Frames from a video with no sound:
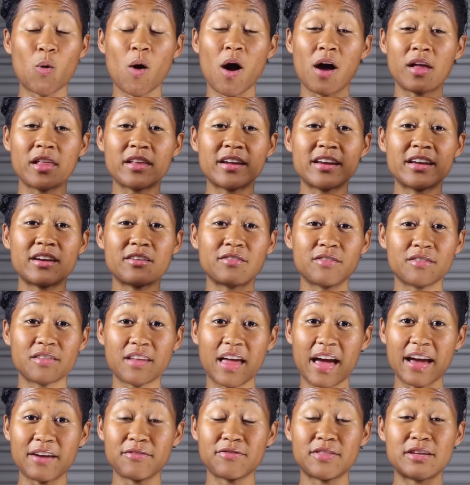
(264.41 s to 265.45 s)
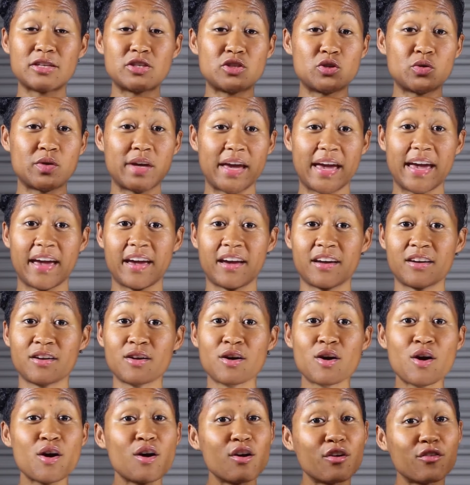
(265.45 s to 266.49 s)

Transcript: quality of life that you can